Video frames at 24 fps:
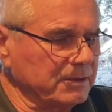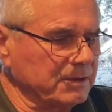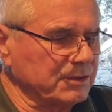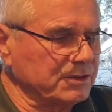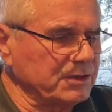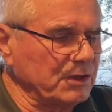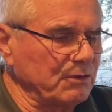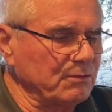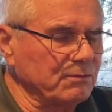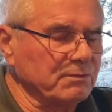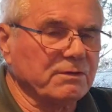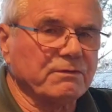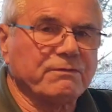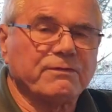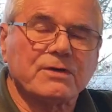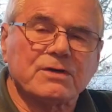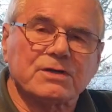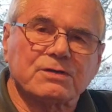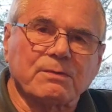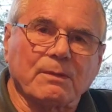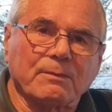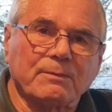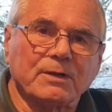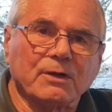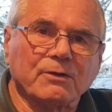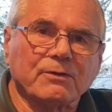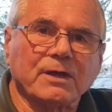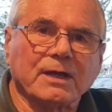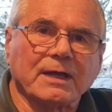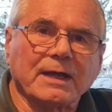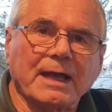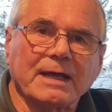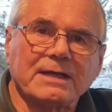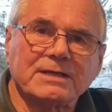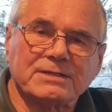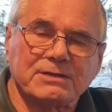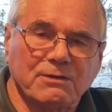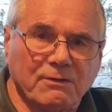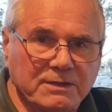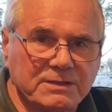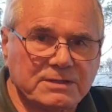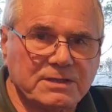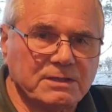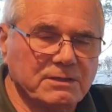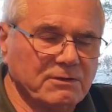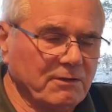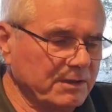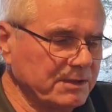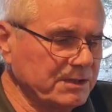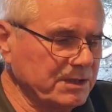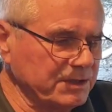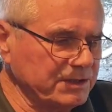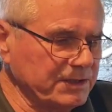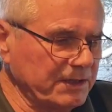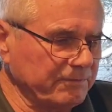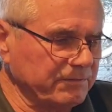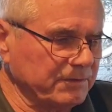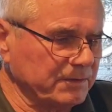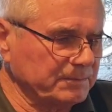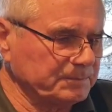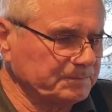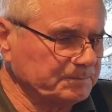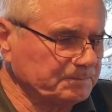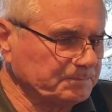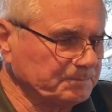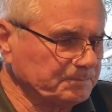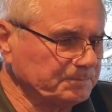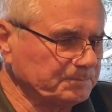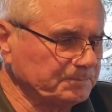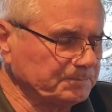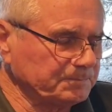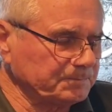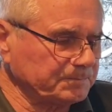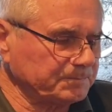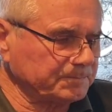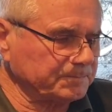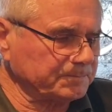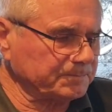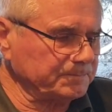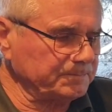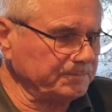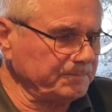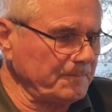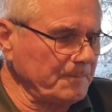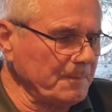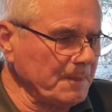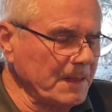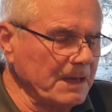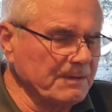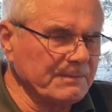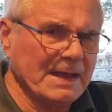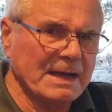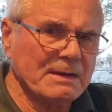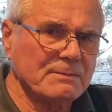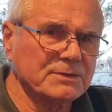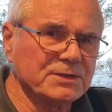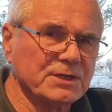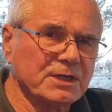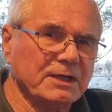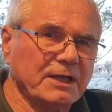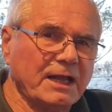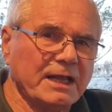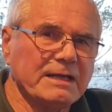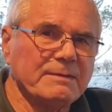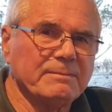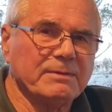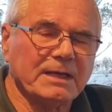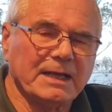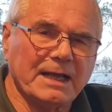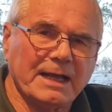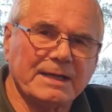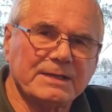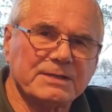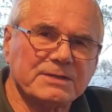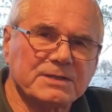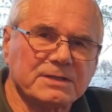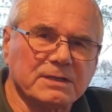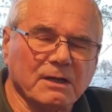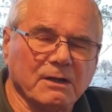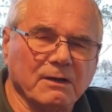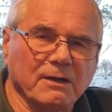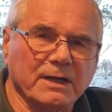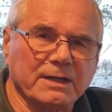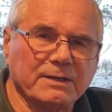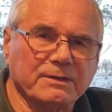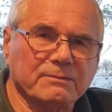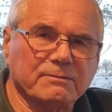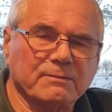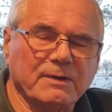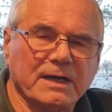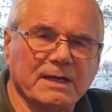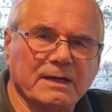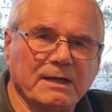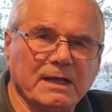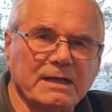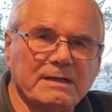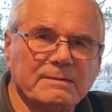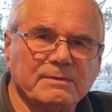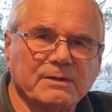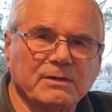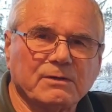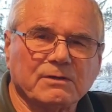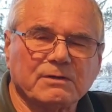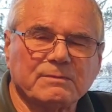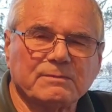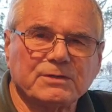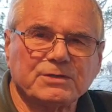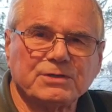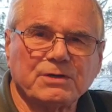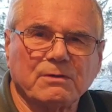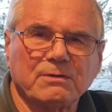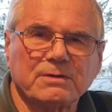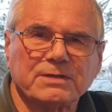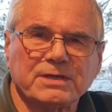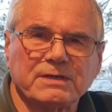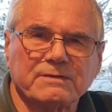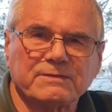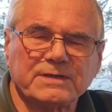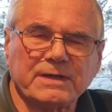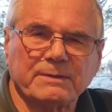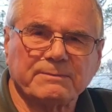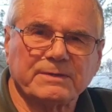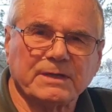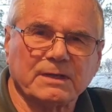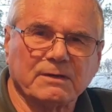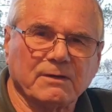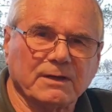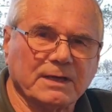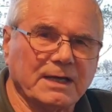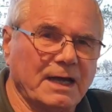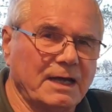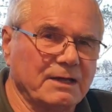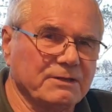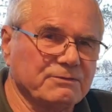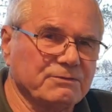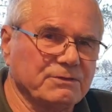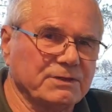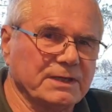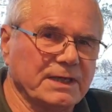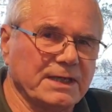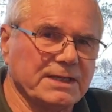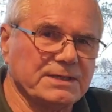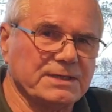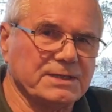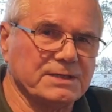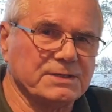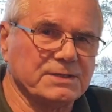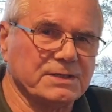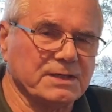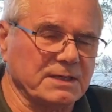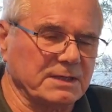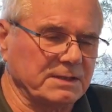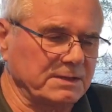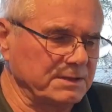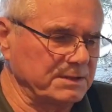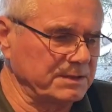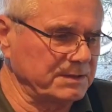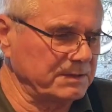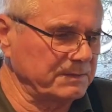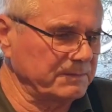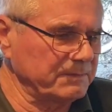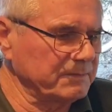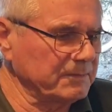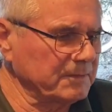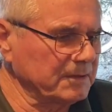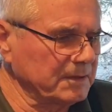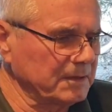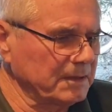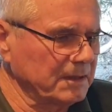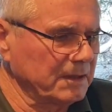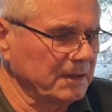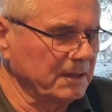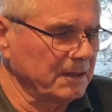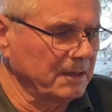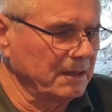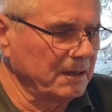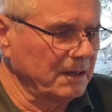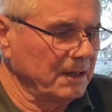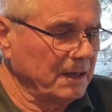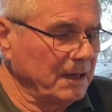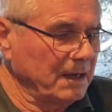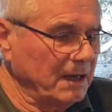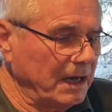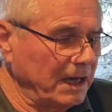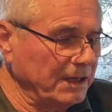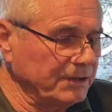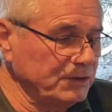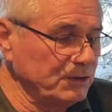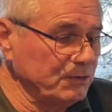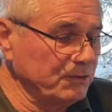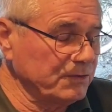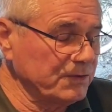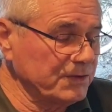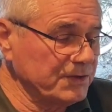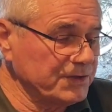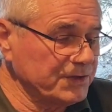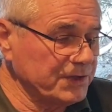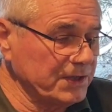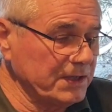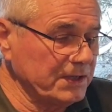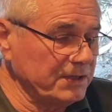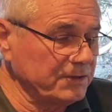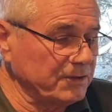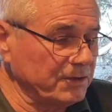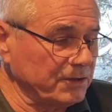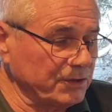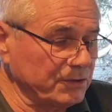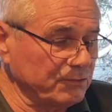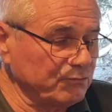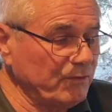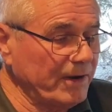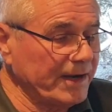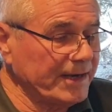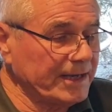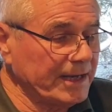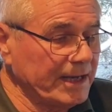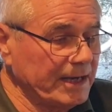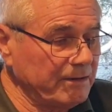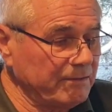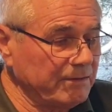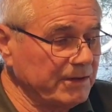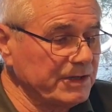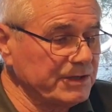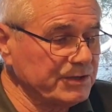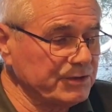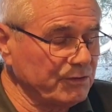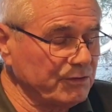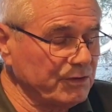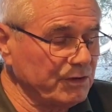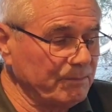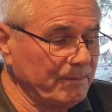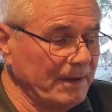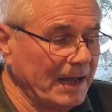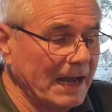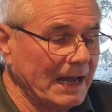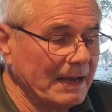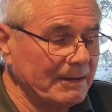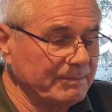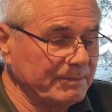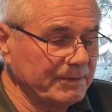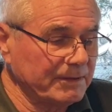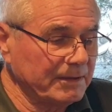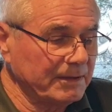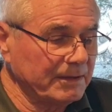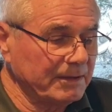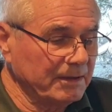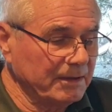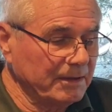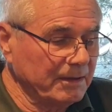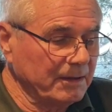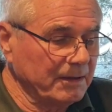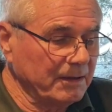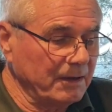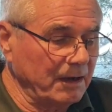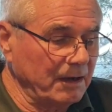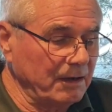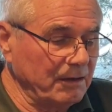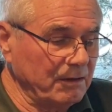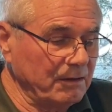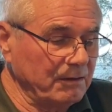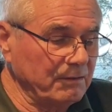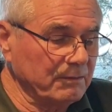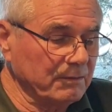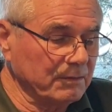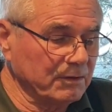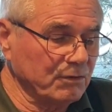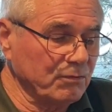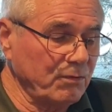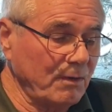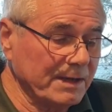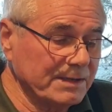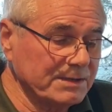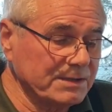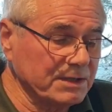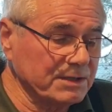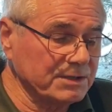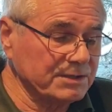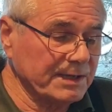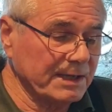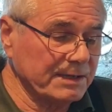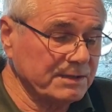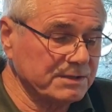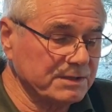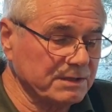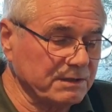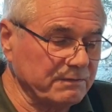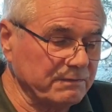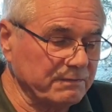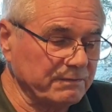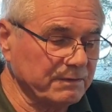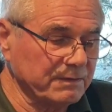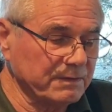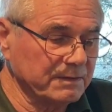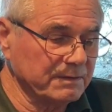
So the first one we're looking at is 1997. That was a Labour landslide where Labour got a majority of something like 180 seats. And you can see that the red areas on the map are quite extensive,